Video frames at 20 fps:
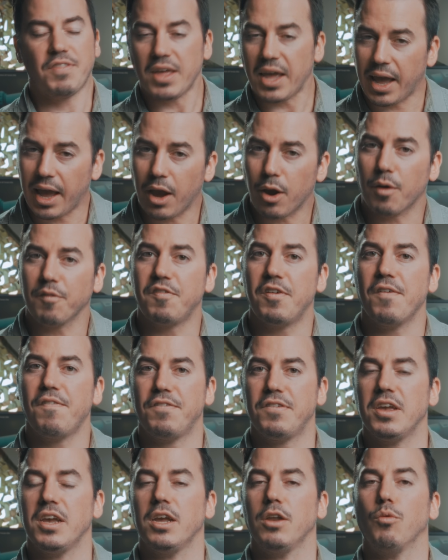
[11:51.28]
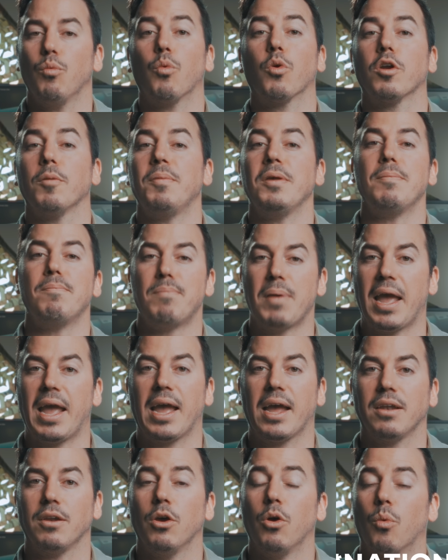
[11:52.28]
the AR-15 were to be
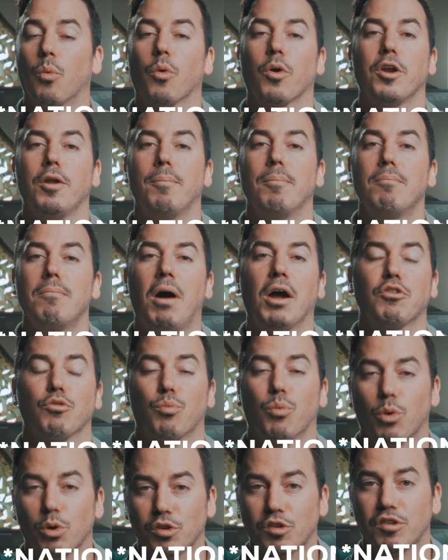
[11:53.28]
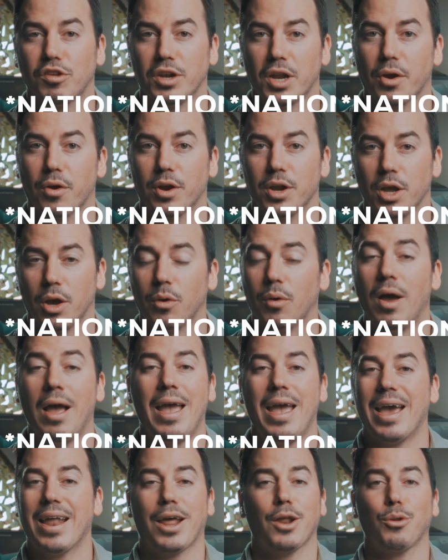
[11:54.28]
banned, we're in a much worse scenario,
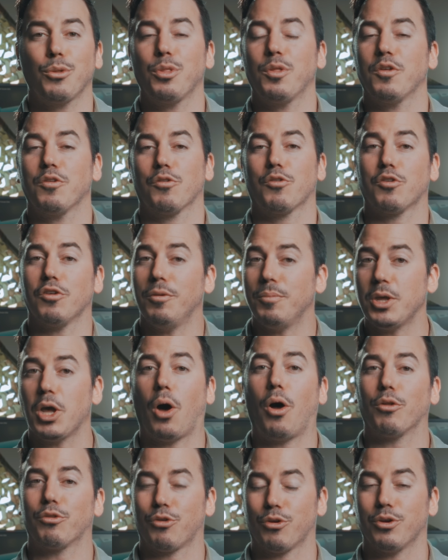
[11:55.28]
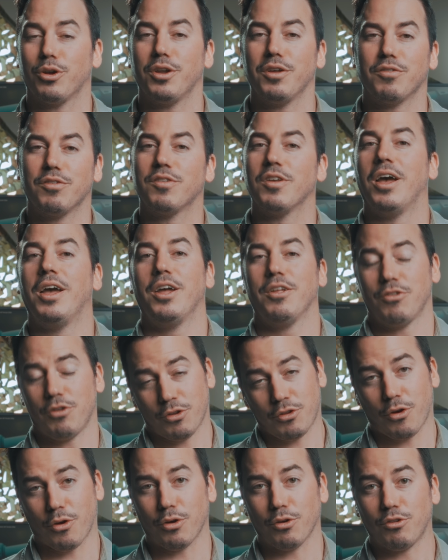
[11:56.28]
and I don't think there's gonna be alternatives to
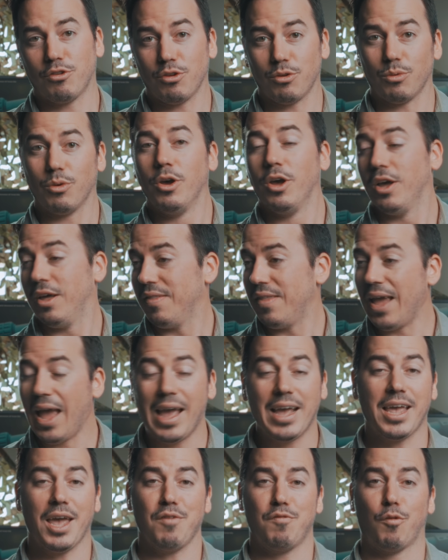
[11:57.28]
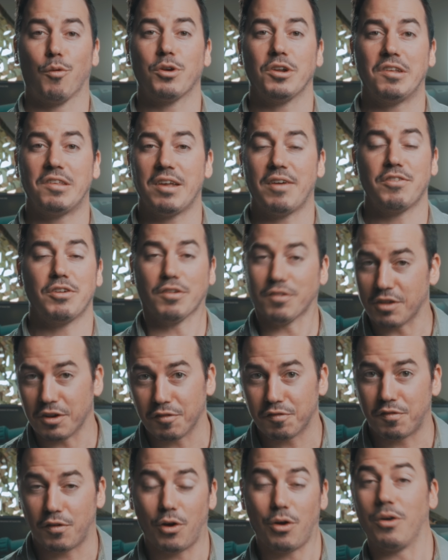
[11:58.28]
turn to. The AK-47 is
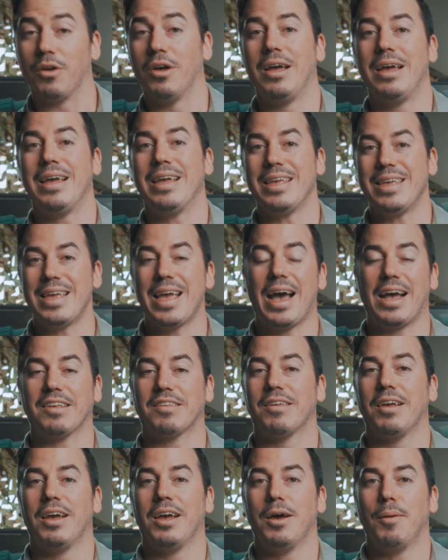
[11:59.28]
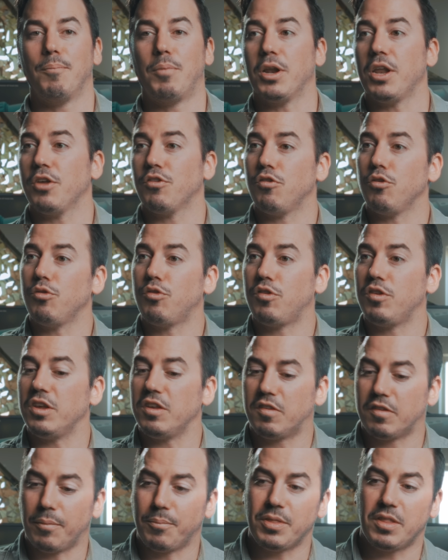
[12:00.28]
gonna fall, yes, but as you see
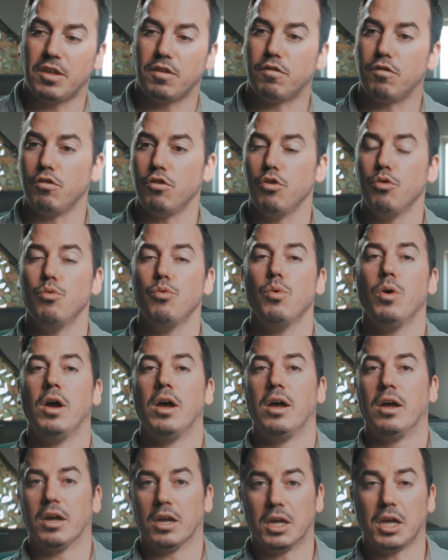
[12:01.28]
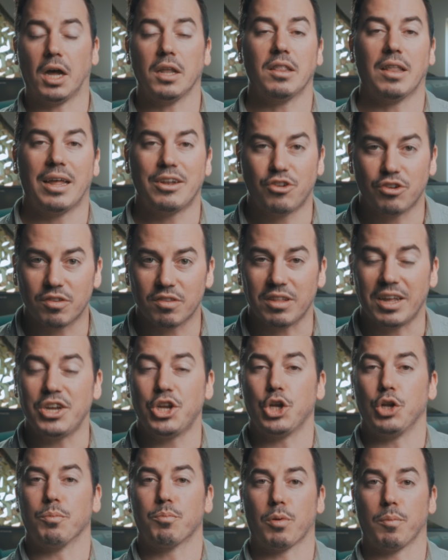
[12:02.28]
some of these new gun
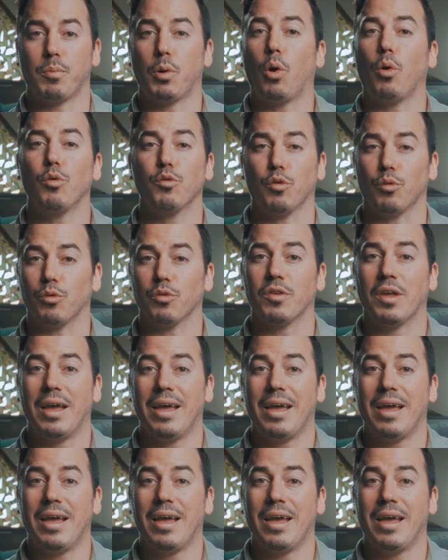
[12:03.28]
legislation proposals,